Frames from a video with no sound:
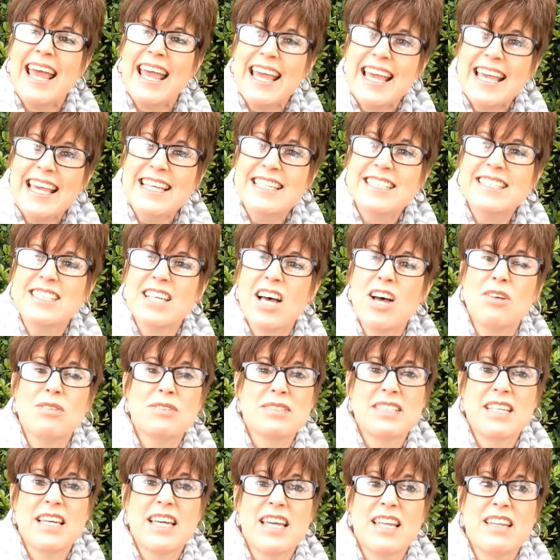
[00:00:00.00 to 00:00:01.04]
Esau
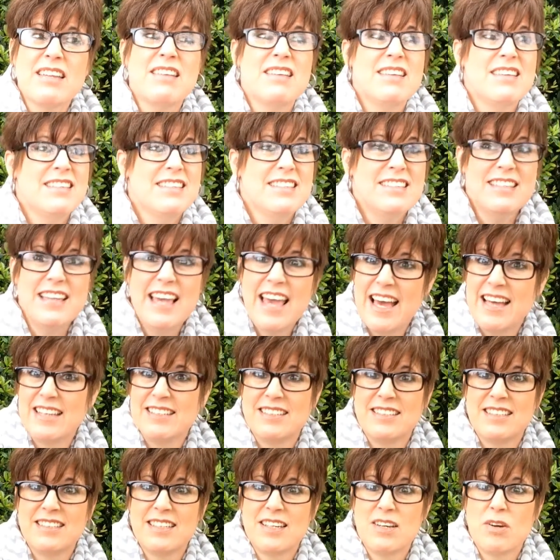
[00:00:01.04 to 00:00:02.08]
said,
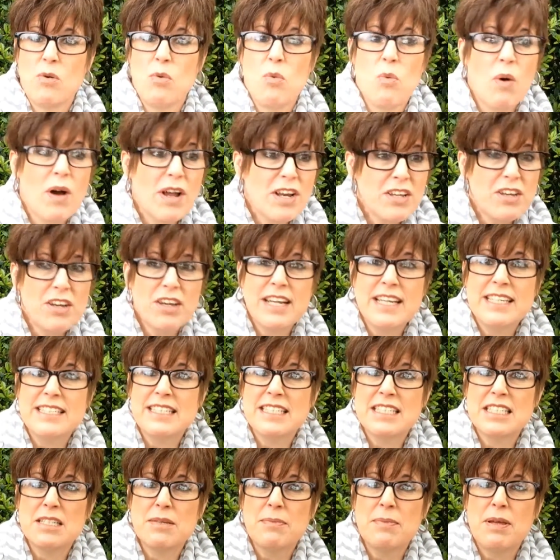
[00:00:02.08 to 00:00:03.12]
yes. What good is
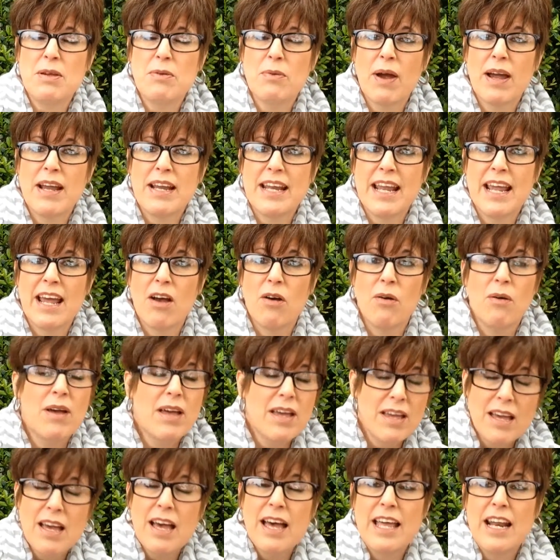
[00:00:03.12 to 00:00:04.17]
it to me right now?
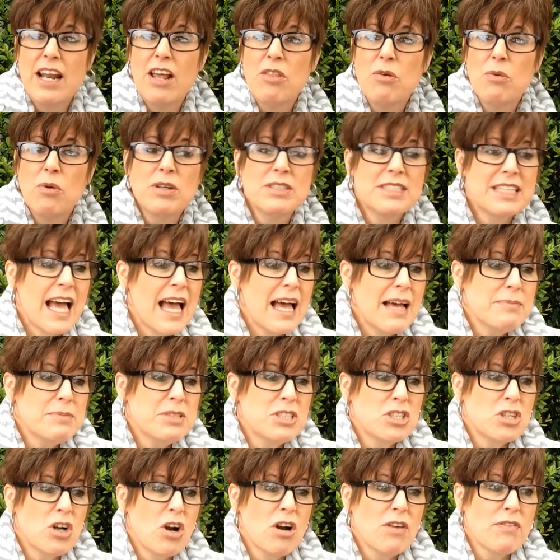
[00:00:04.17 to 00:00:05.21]
In other words, I'm
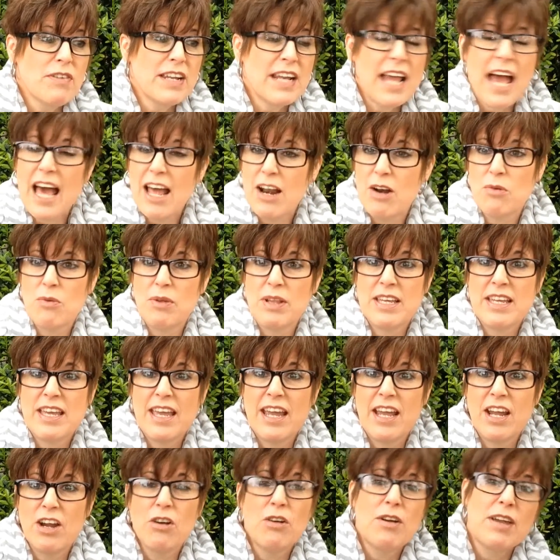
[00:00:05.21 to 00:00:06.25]
starving. I don't really
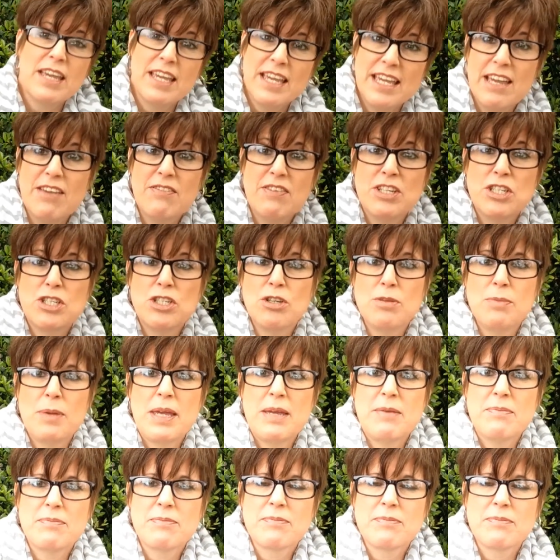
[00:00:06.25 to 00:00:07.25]
care. Give it to me.